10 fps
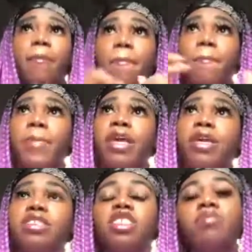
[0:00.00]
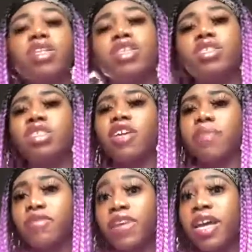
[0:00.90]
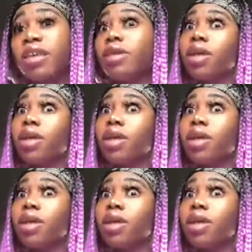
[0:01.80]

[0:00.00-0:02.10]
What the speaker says: But assemblies can be fun.